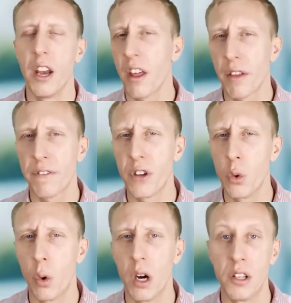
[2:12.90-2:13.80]
Another
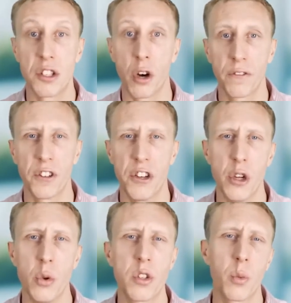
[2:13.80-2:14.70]
few words often
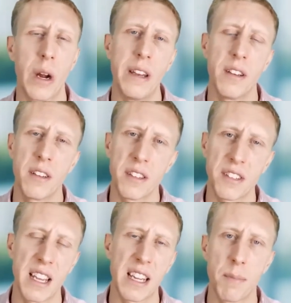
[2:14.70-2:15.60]
used when
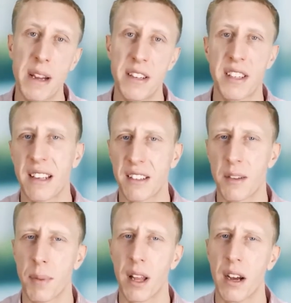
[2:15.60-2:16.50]
segmenting
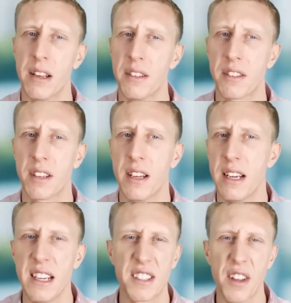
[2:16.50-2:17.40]
suppliers
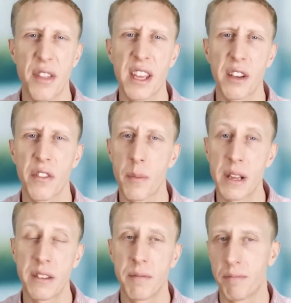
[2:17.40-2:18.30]
is to think of
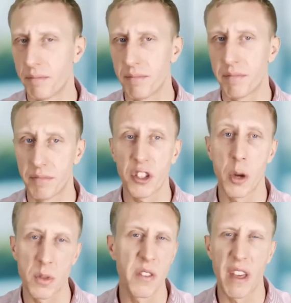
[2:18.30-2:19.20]
them in
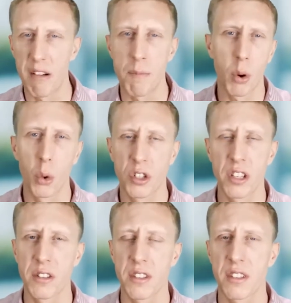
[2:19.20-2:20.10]
terms of their
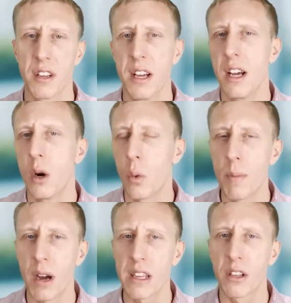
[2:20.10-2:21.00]
importance.
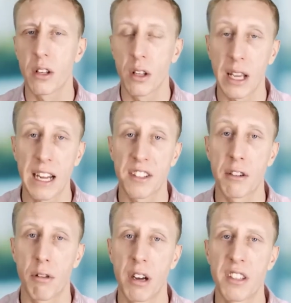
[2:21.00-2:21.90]
We might
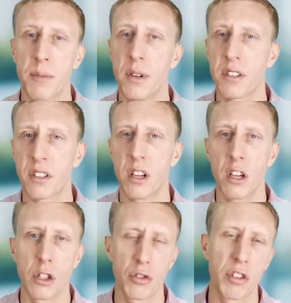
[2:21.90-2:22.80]
categorize them as
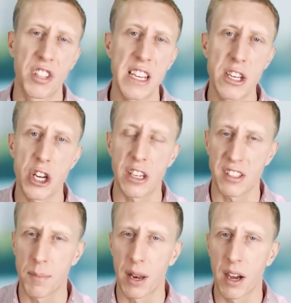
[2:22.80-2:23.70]
strategic
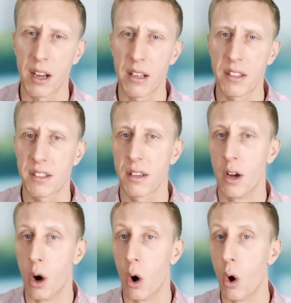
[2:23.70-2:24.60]
suppliers,
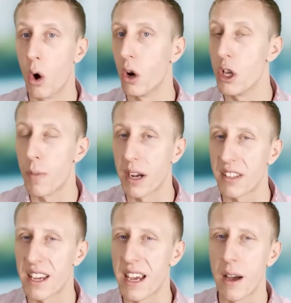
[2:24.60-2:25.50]
or you
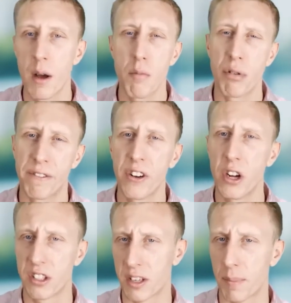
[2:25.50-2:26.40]
might hear
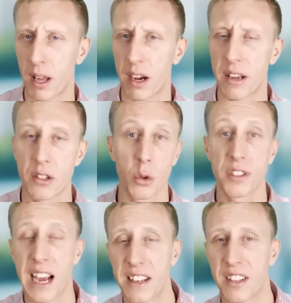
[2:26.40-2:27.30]
preferred suppliers or
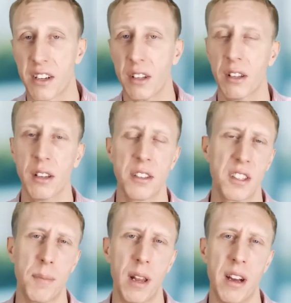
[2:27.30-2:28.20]
tactical
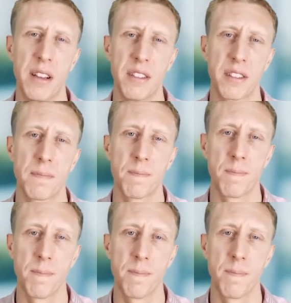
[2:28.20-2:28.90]
suppliers.